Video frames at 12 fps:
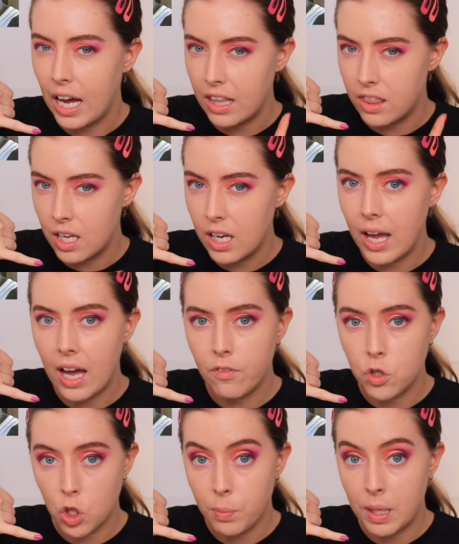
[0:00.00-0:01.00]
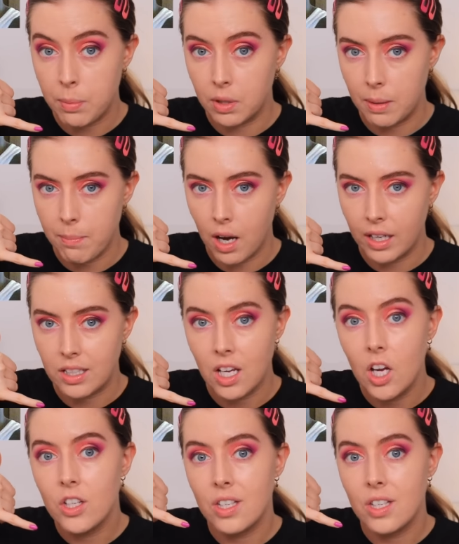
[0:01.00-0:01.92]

I think I have two people in mind.